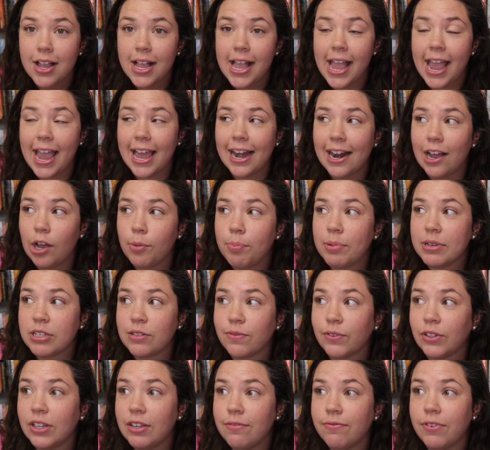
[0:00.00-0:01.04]
and help us
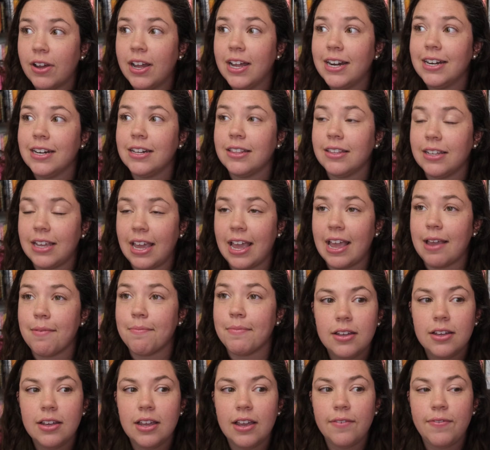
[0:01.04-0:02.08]
fully fund the game.
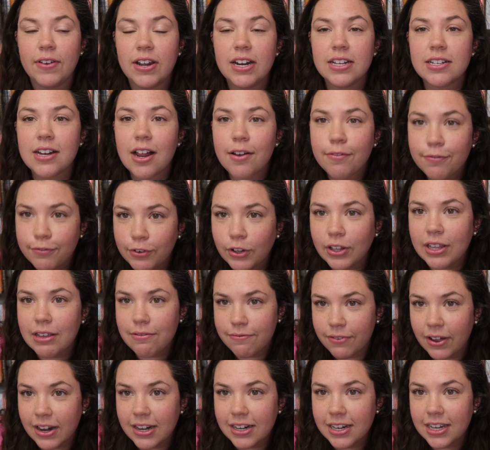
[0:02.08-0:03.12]
If it is not fully
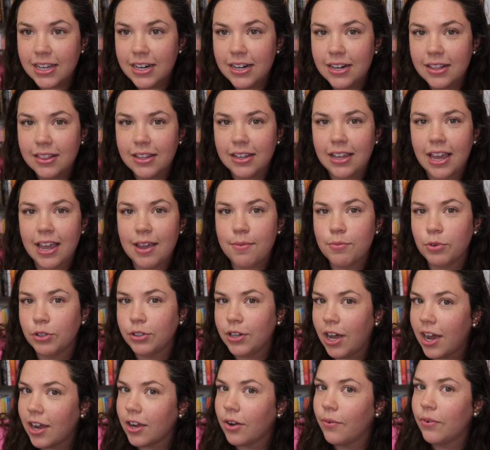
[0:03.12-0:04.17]
funded, the game will
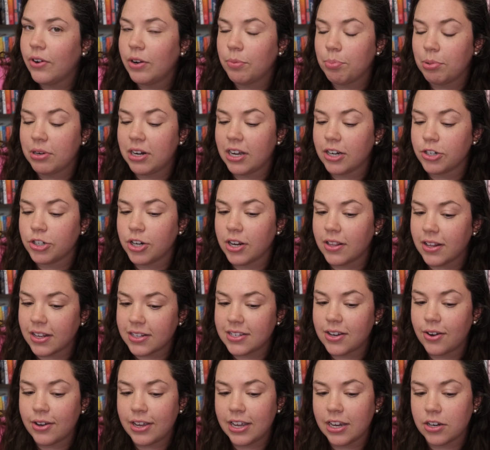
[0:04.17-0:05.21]
not go into production. That's
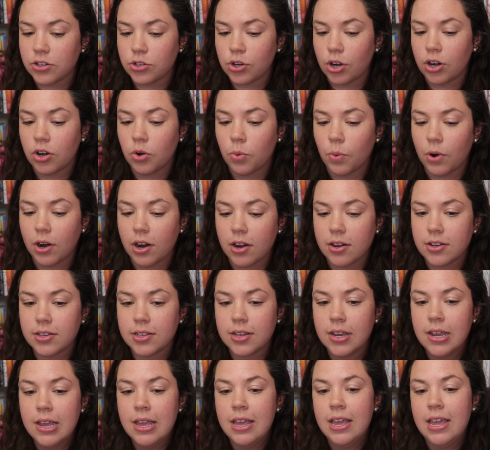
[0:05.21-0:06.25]
how Kickstarter works.
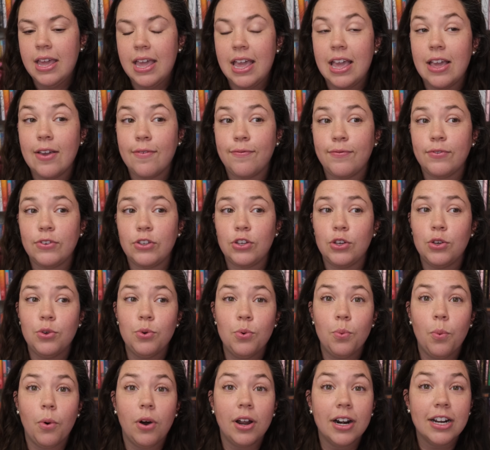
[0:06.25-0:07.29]
If you
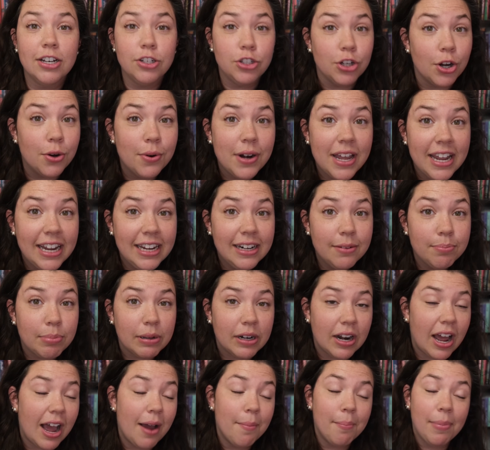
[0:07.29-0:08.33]
want to donate but
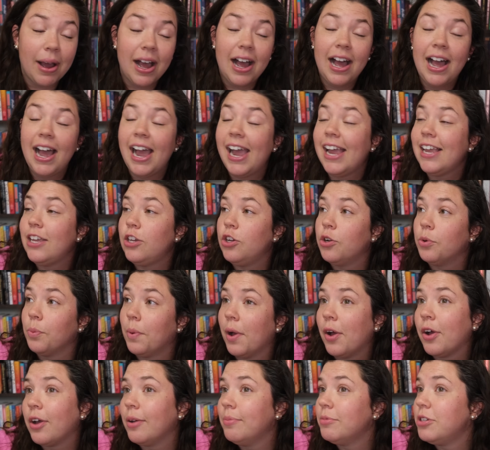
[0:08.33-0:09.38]
not buy, you're
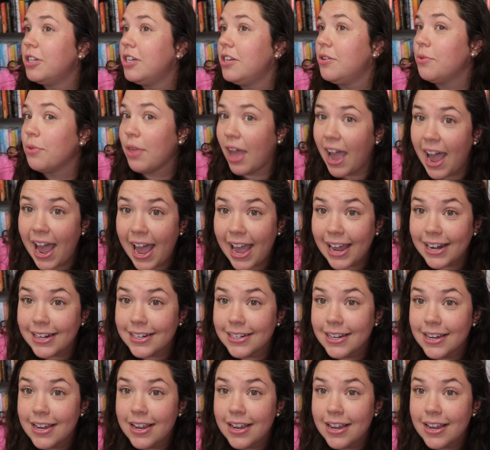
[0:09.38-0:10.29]
welcome to do that.